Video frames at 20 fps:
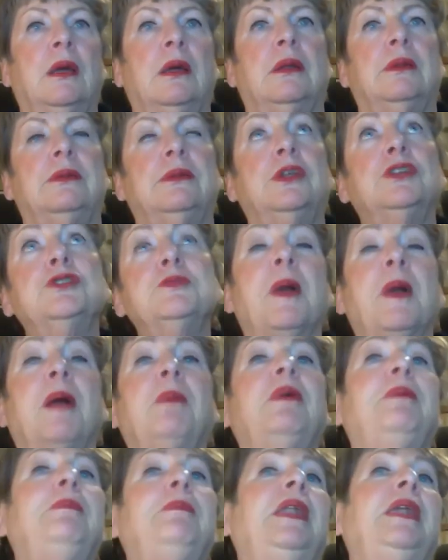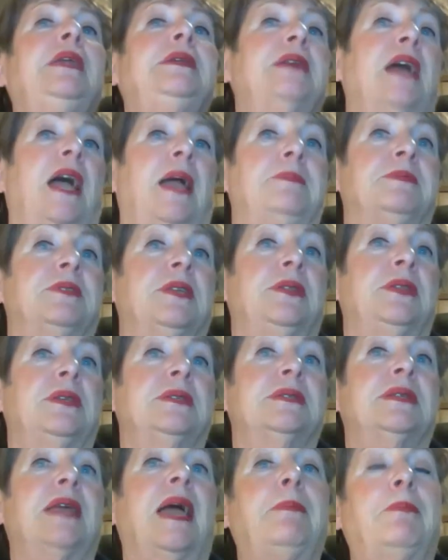There's probably many types of
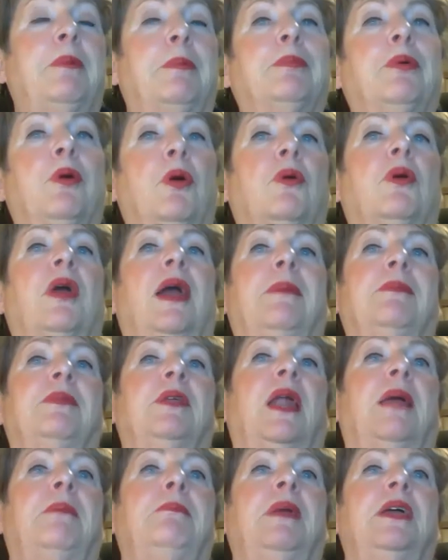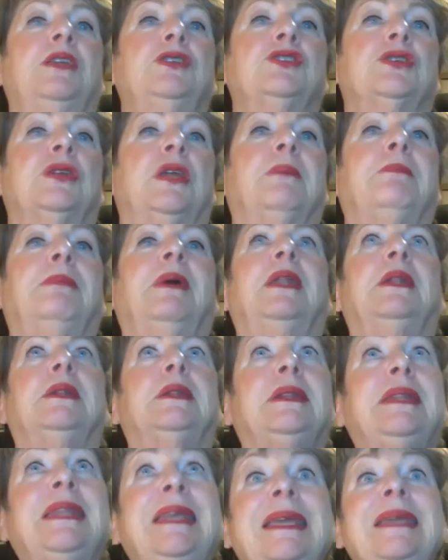this type of program that I'm mentioning, but
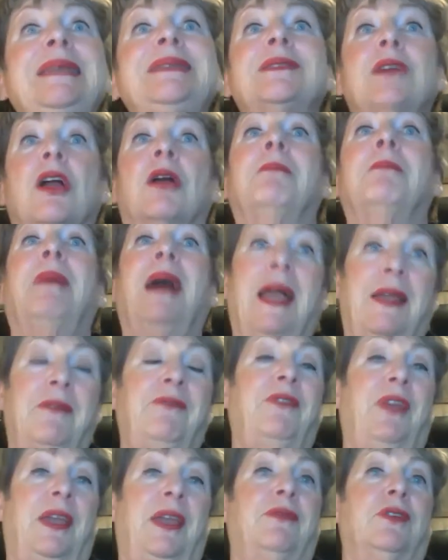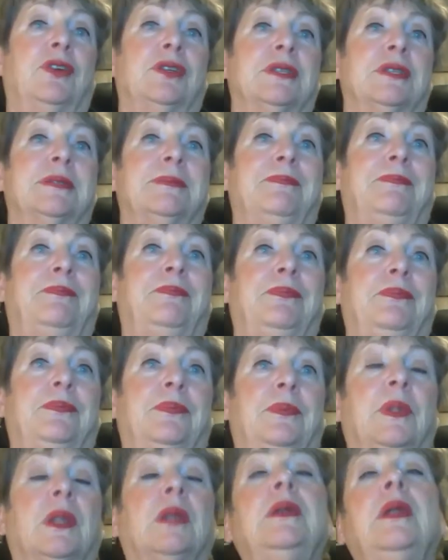these are my favorites.
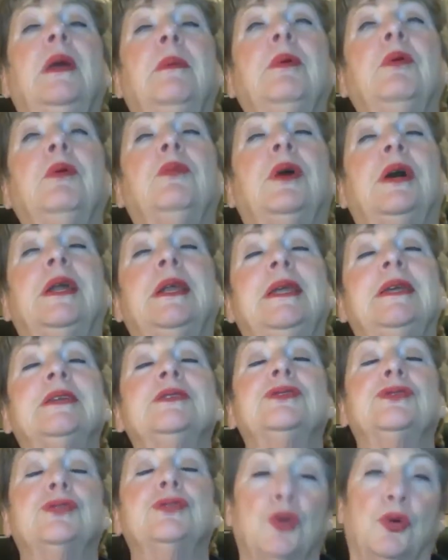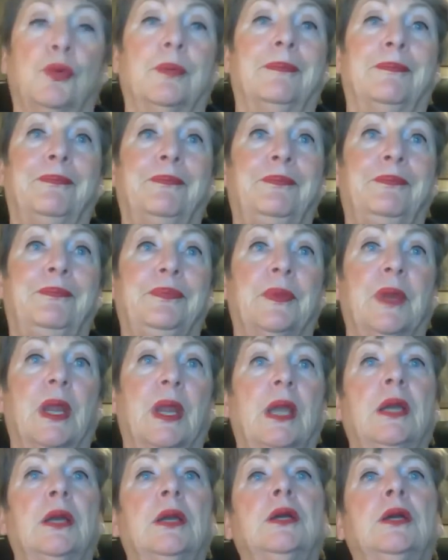Number 1 is Zoom.
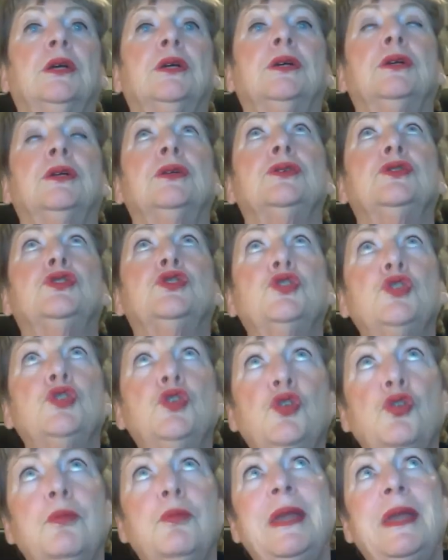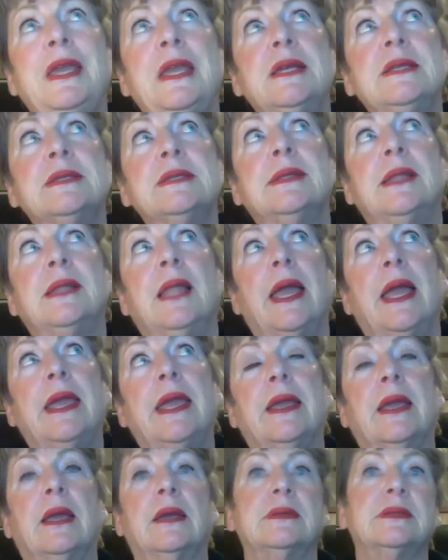Zoom is
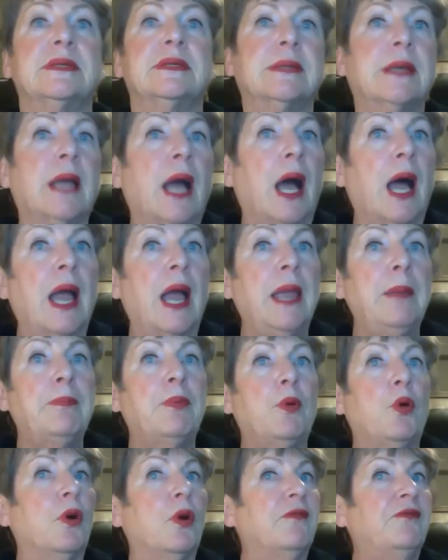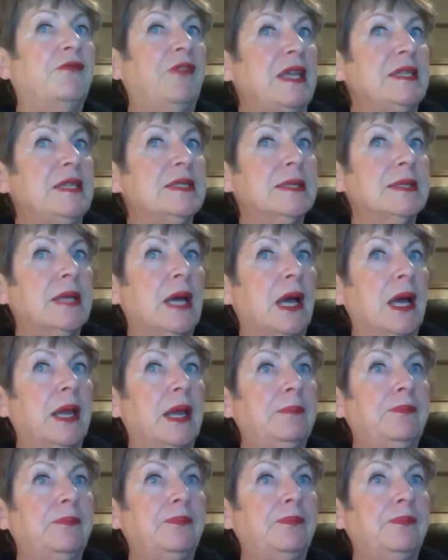like Skype or FaceTime.